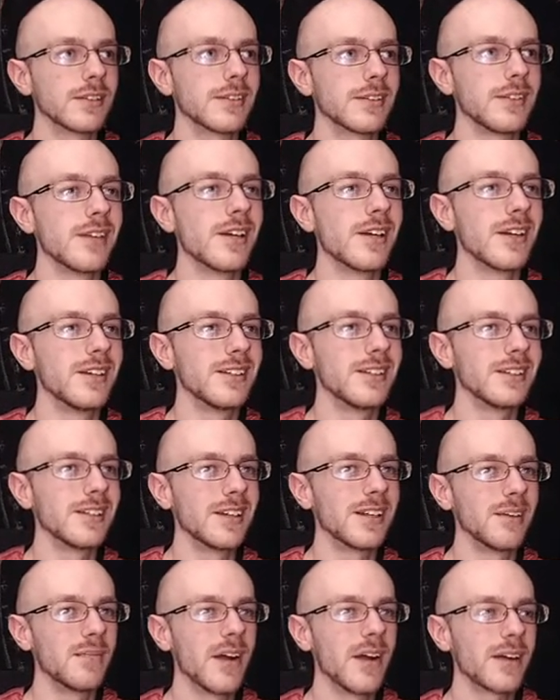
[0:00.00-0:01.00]
Does he
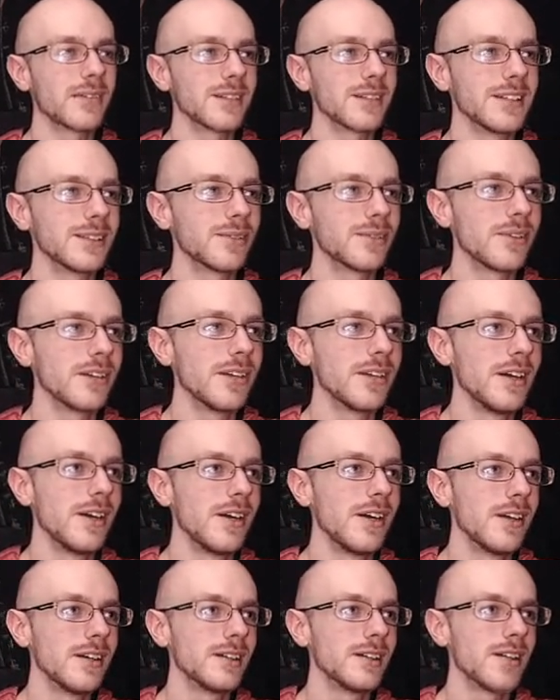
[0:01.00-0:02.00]
come back from this one?
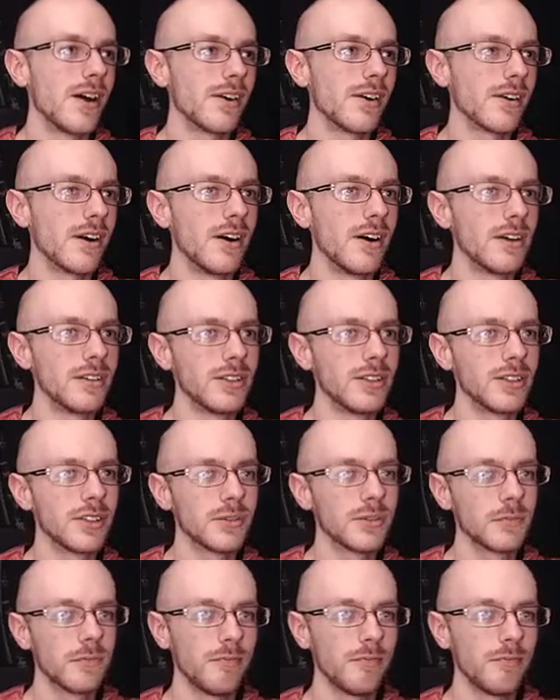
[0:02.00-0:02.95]
Dangonj?